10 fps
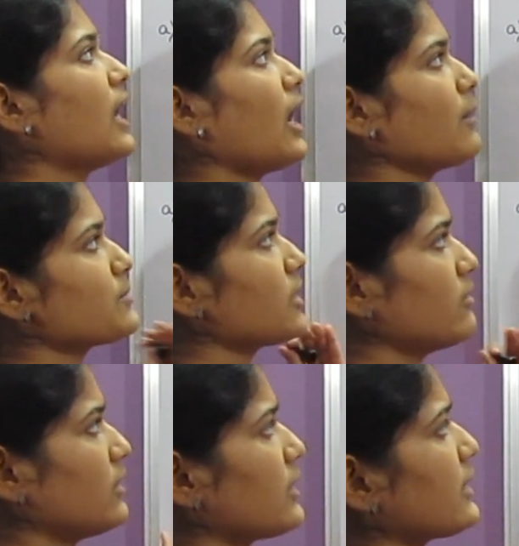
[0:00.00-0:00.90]

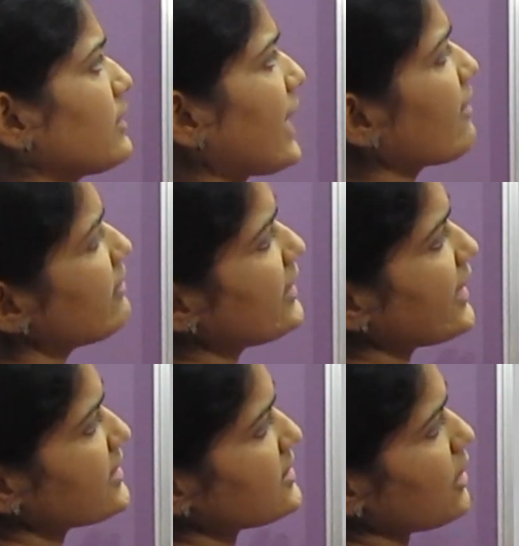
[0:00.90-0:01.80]
Observe, can we
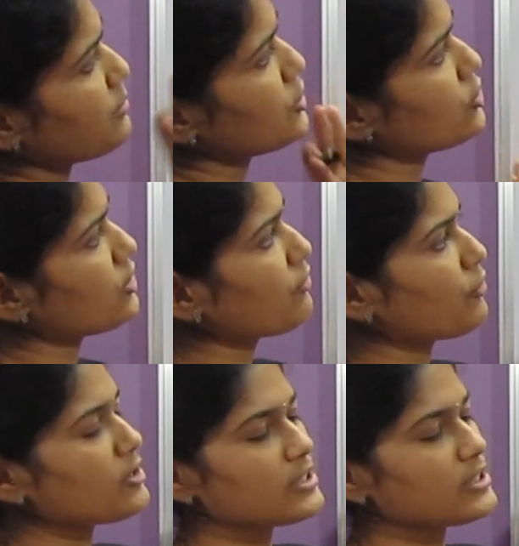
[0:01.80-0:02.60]
take substitution for